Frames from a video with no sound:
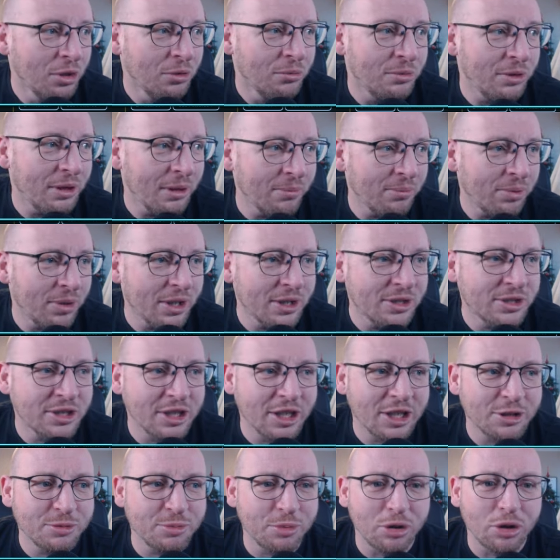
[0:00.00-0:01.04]
We then played
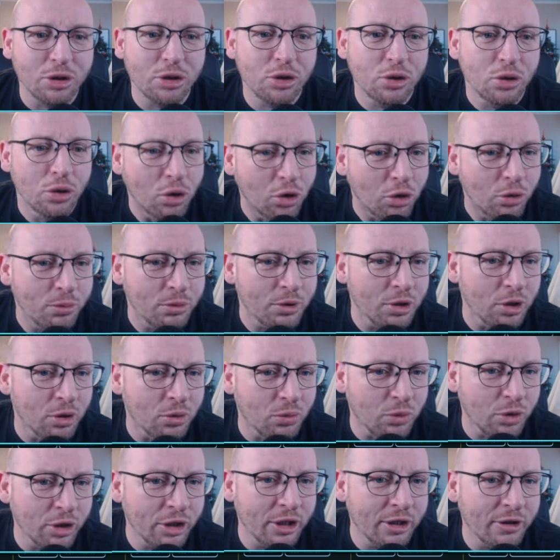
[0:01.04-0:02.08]
Sarpsborg at home and got
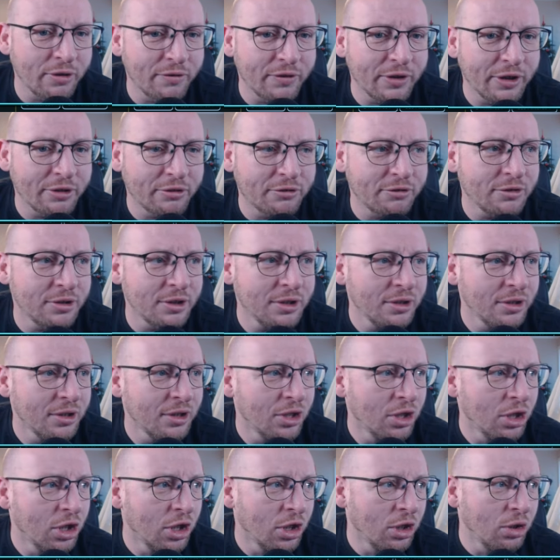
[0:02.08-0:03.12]
1-0 victory.
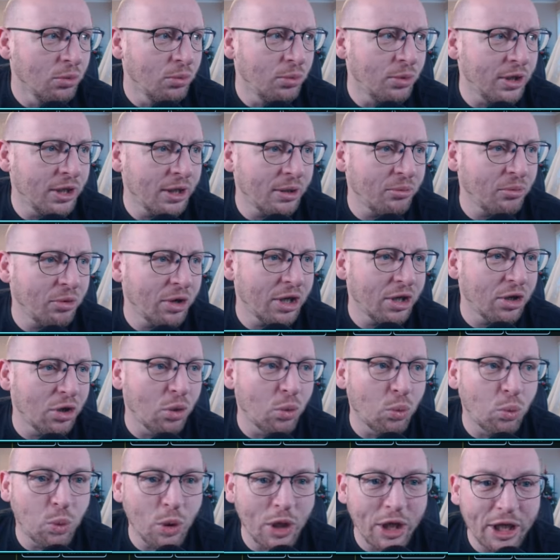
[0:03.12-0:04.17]
We then went
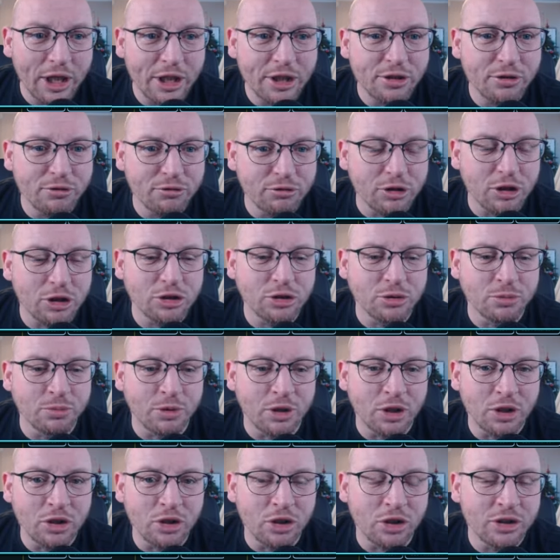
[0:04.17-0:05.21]
away to
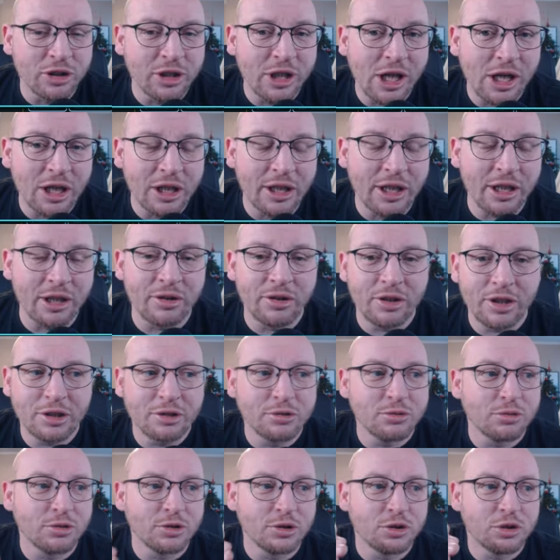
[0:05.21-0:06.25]
Rosenborg and got 0-0.
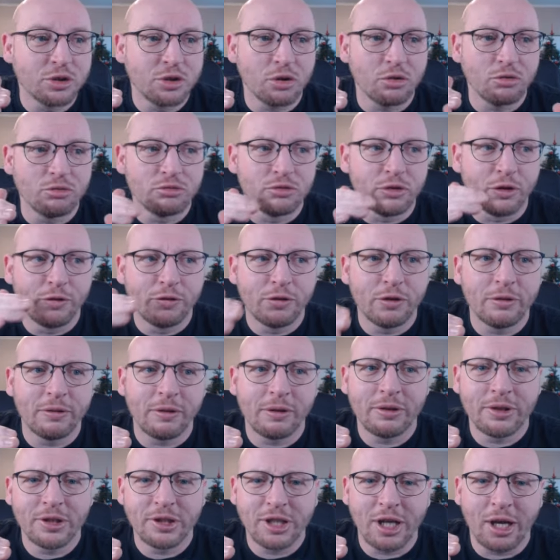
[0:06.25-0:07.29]
This was roughly
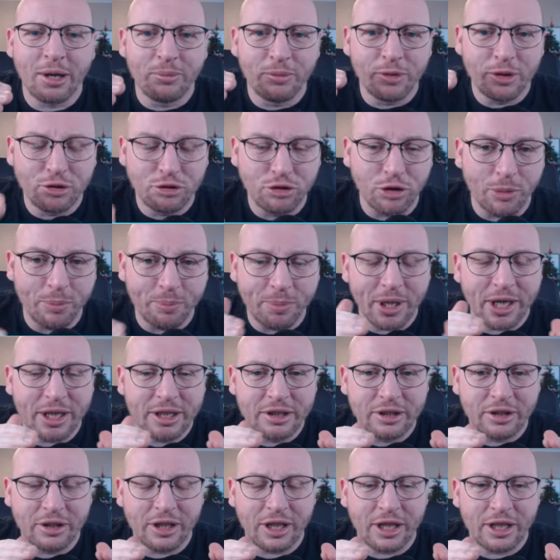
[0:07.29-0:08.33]
around the time we dropped back
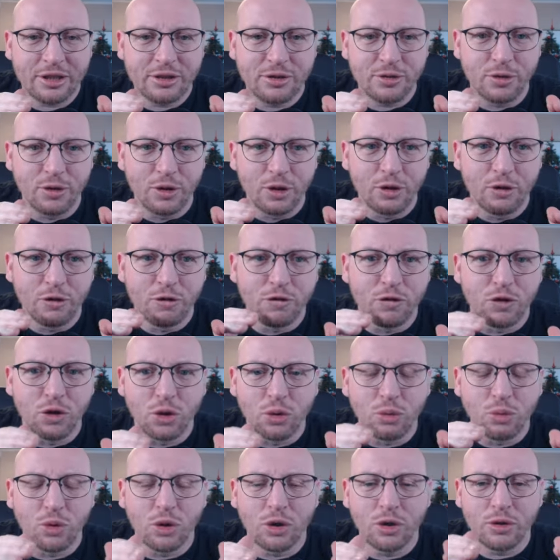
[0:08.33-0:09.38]
to that
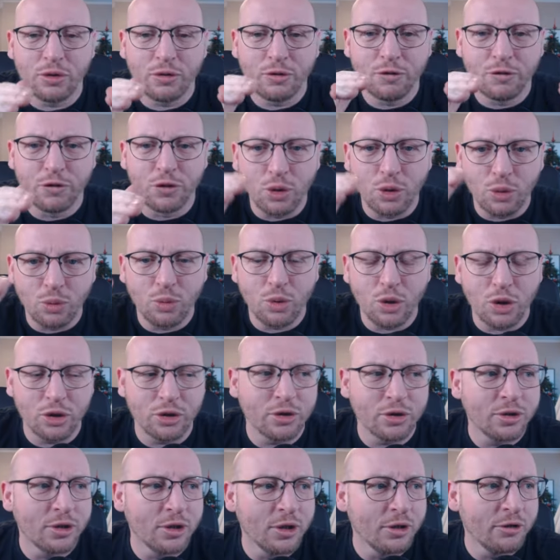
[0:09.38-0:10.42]

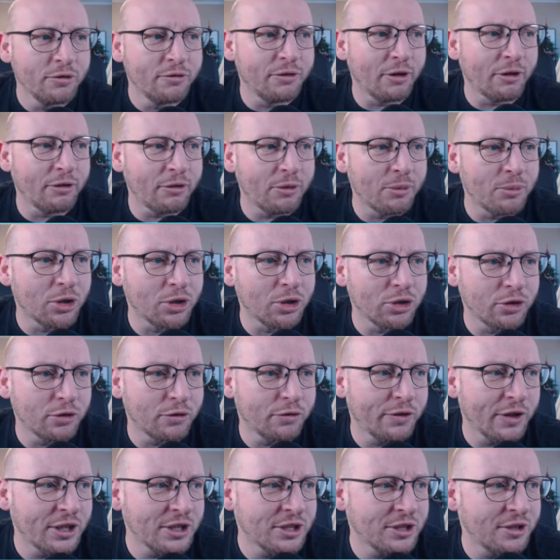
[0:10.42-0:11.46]
4-1-4-1, very more
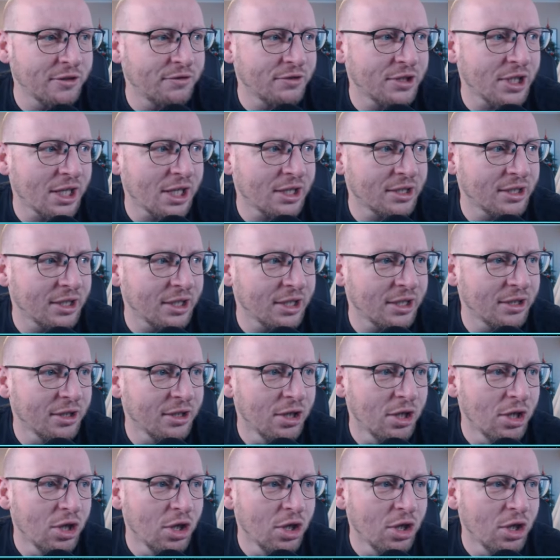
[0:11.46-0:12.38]
defensive tactic.